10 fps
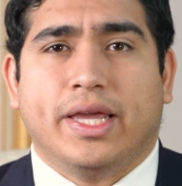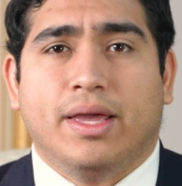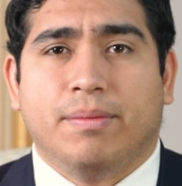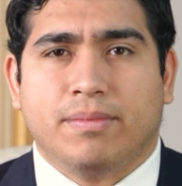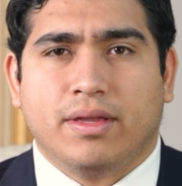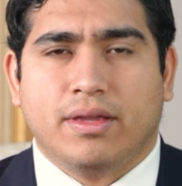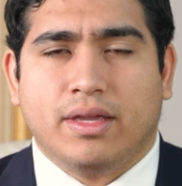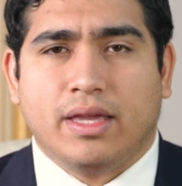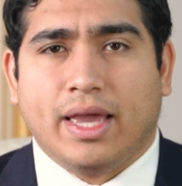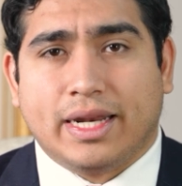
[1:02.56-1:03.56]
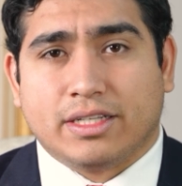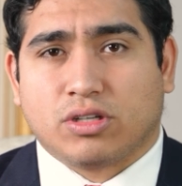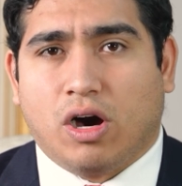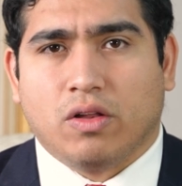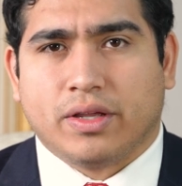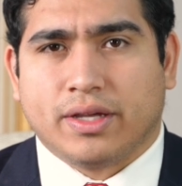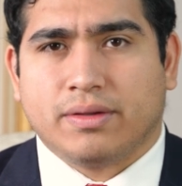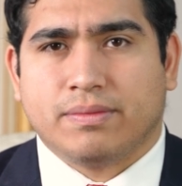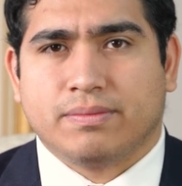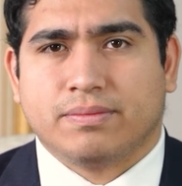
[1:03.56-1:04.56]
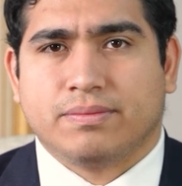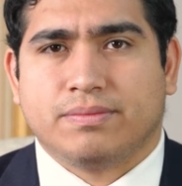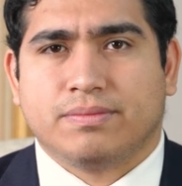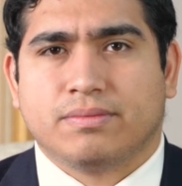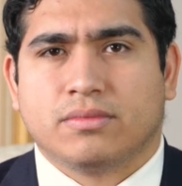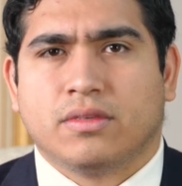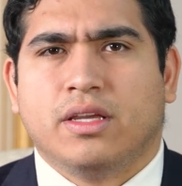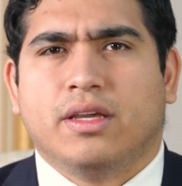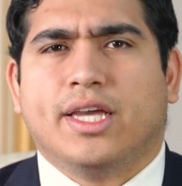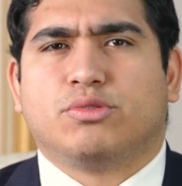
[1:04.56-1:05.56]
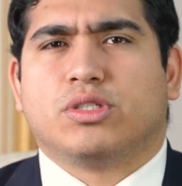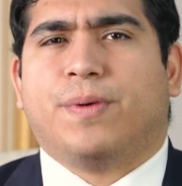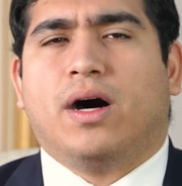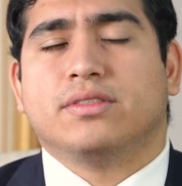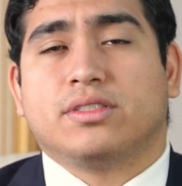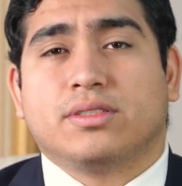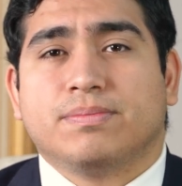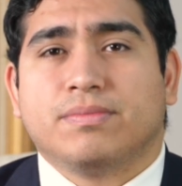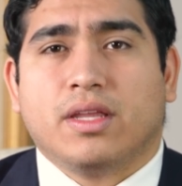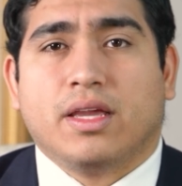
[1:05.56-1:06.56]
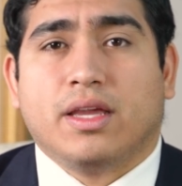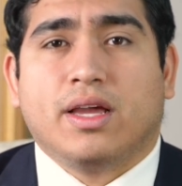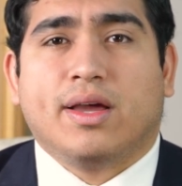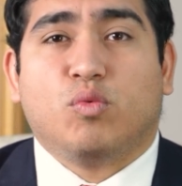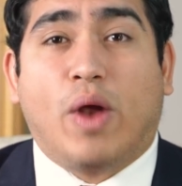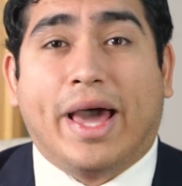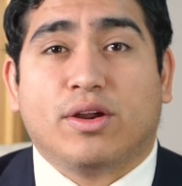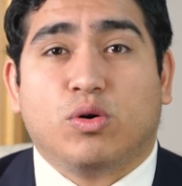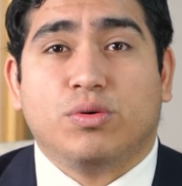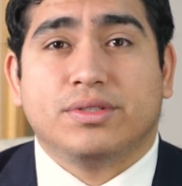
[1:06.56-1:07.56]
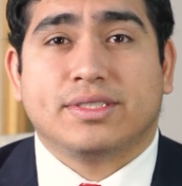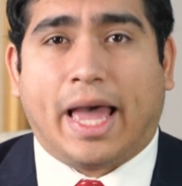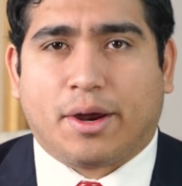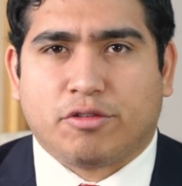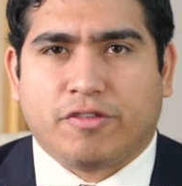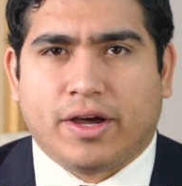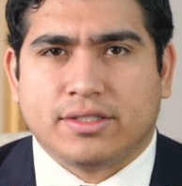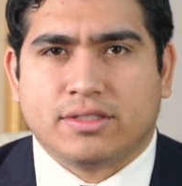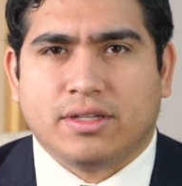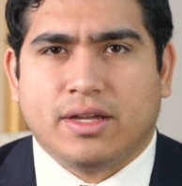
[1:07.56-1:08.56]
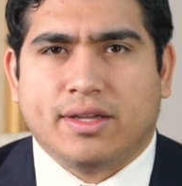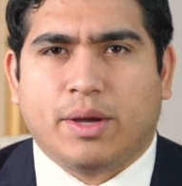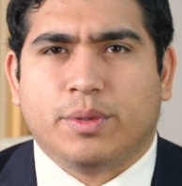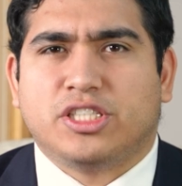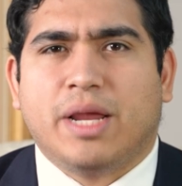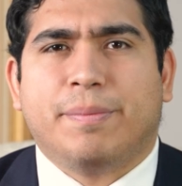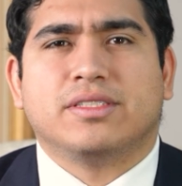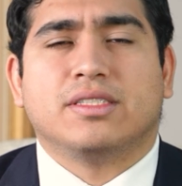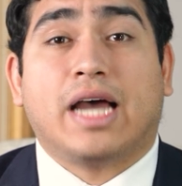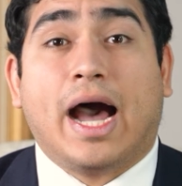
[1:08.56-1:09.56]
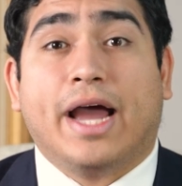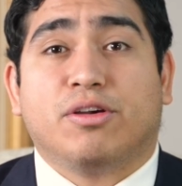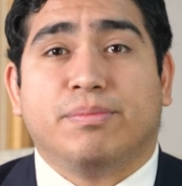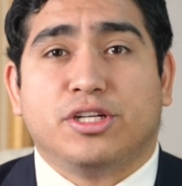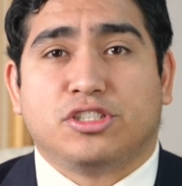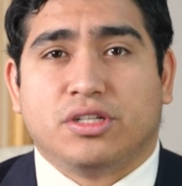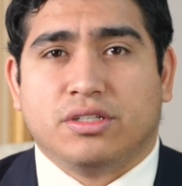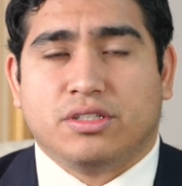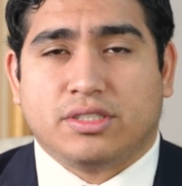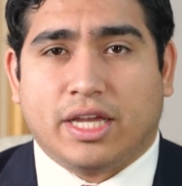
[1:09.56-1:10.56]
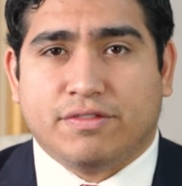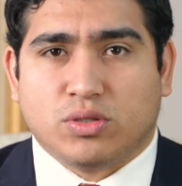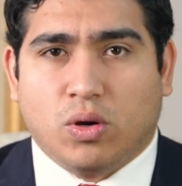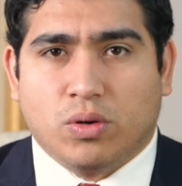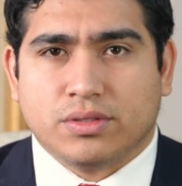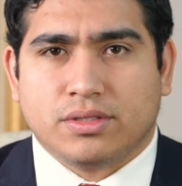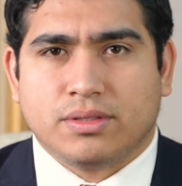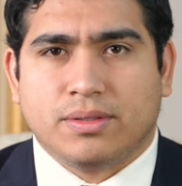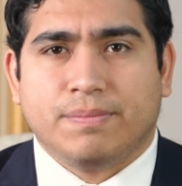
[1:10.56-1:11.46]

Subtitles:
him and his calling. His response? Radical sacrifice that would shape his entire mission to save souls.